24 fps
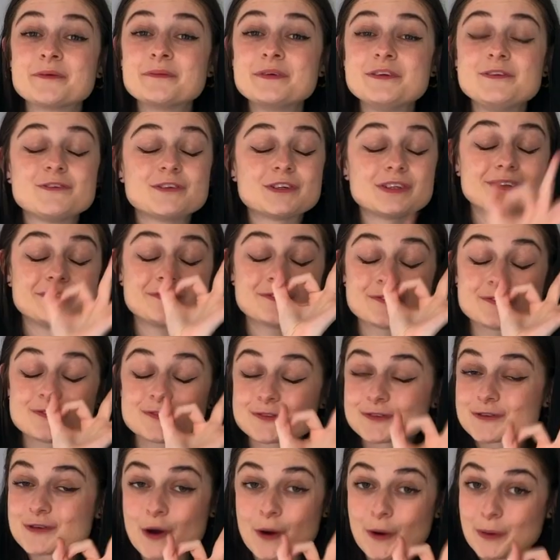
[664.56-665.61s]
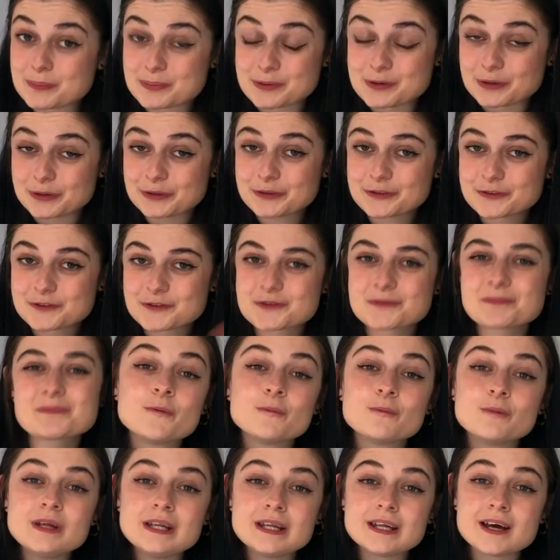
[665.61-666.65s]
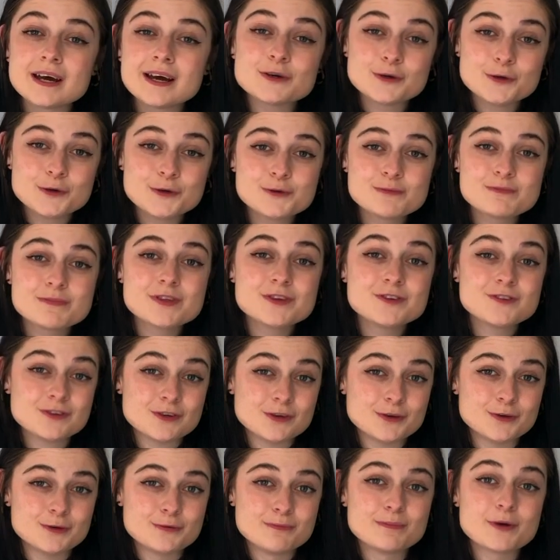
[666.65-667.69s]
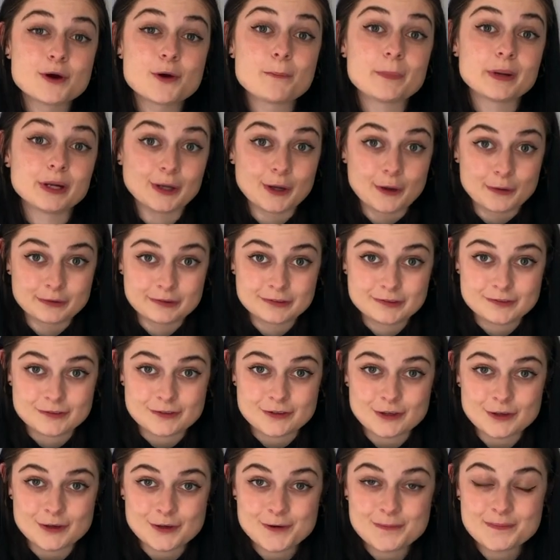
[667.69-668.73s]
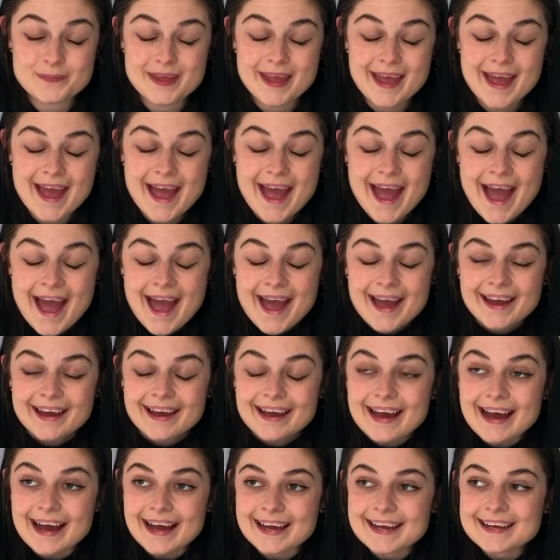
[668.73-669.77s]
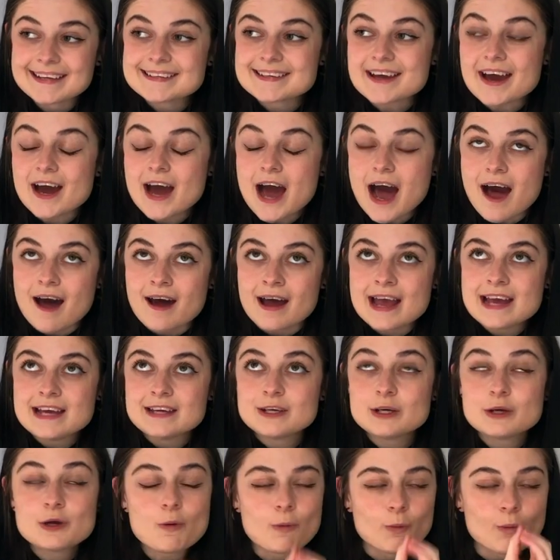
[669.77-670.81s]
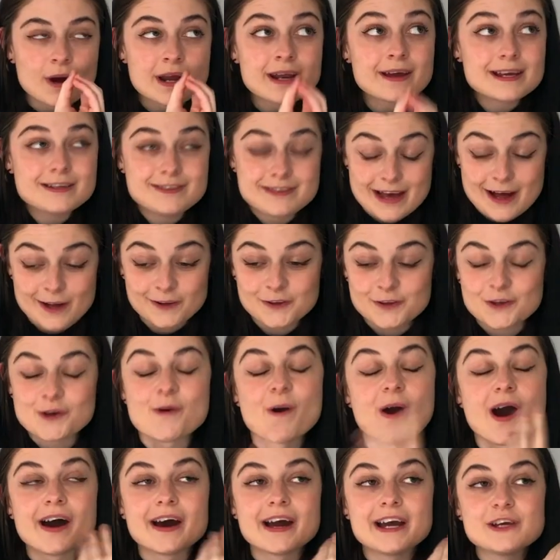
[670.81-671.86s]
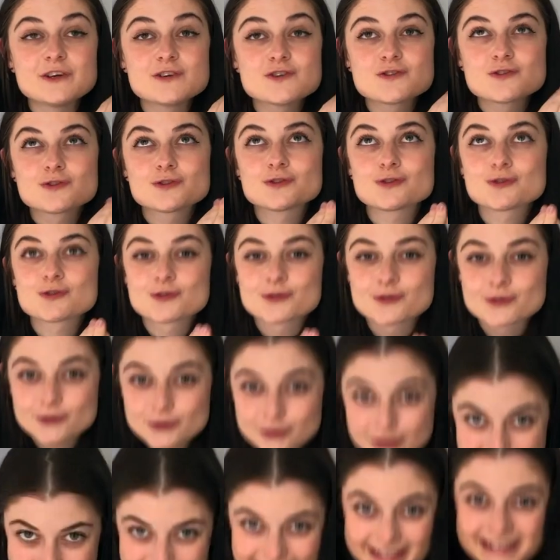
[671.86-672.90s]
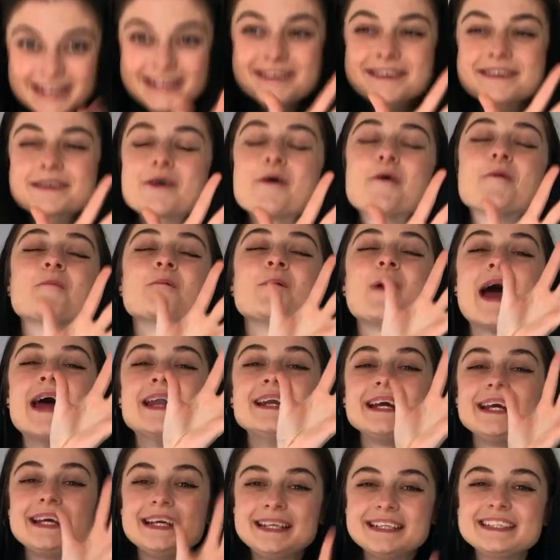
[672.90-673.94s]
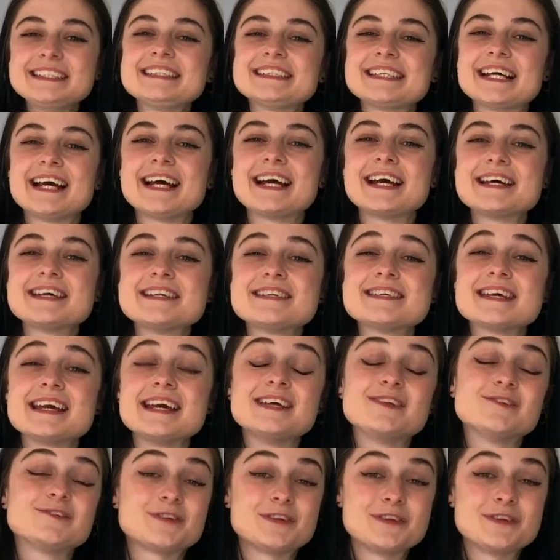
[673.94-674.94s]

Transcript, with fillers: which is top-notch, we learn whom the tomb belongs to. And I, when I tell you, I shrieked when he said it's